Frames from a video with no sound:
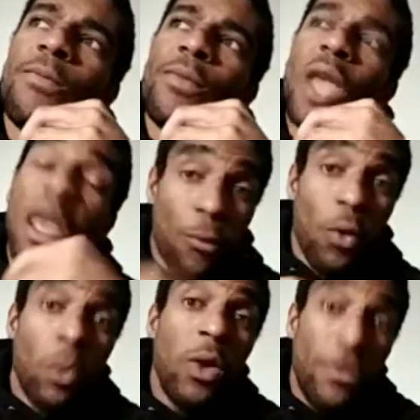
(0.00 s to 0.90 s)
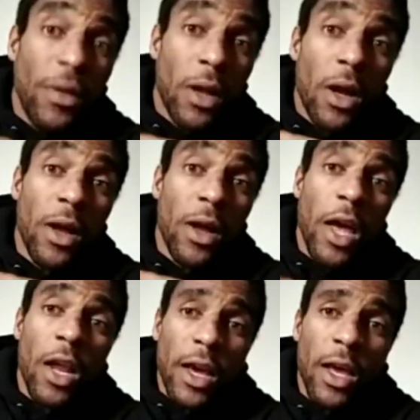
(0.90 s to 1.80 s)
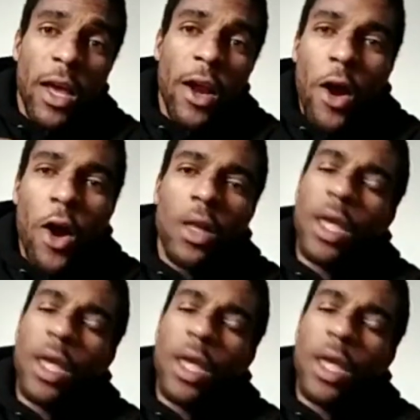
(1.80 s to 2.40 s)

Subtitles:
if we feel it in our heart,